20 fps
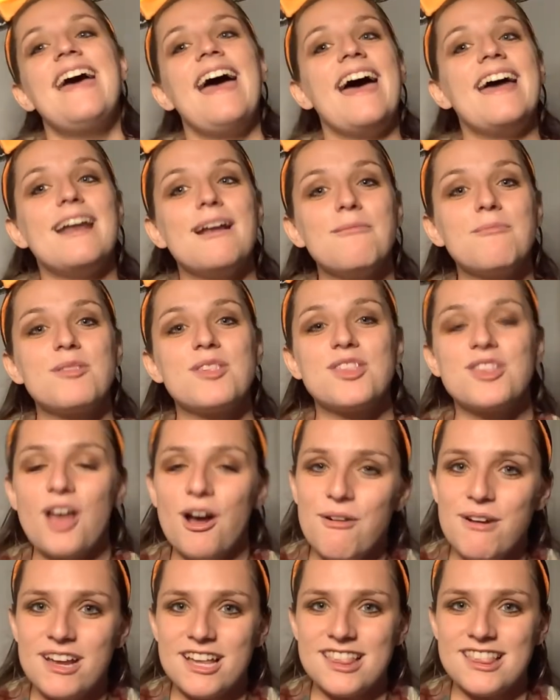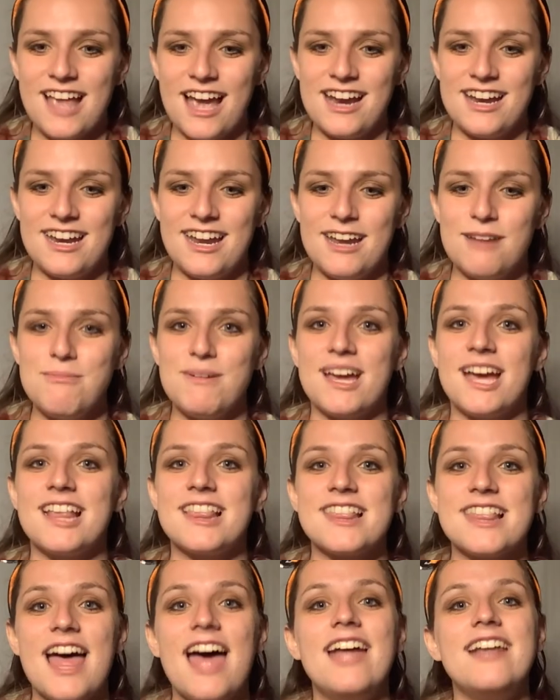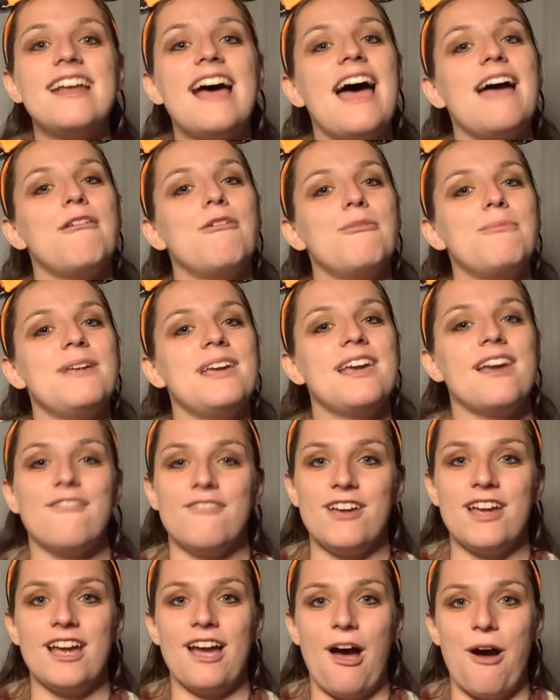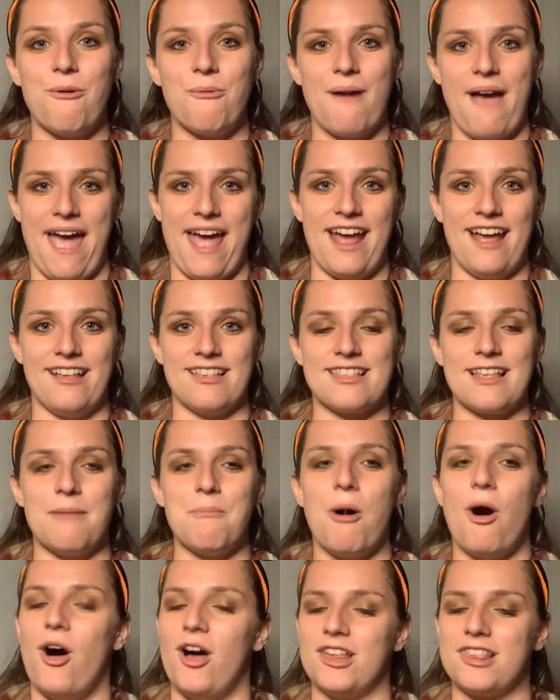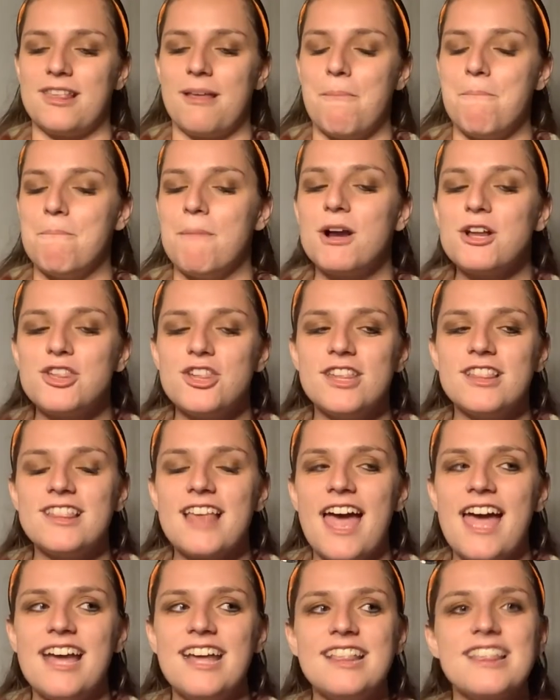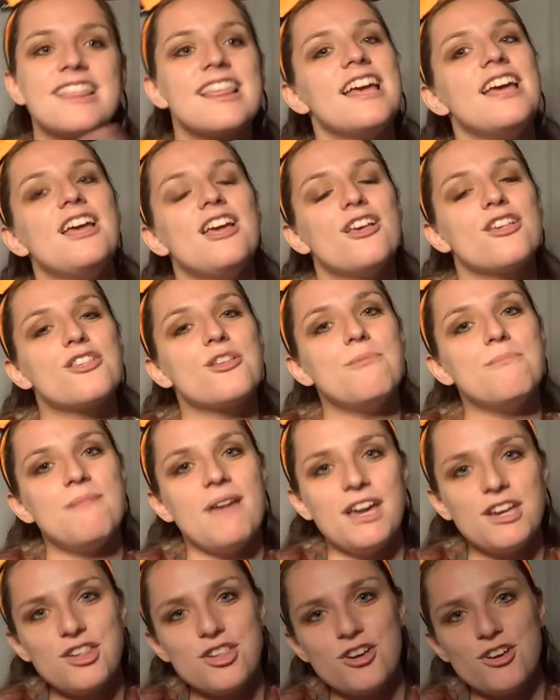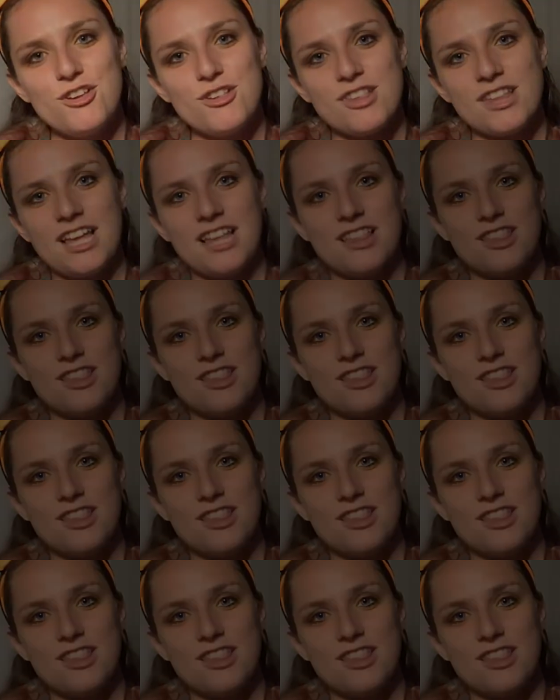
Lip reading: And I'm so excited because then I will be giving away some awesome merchandise. So make sure you stay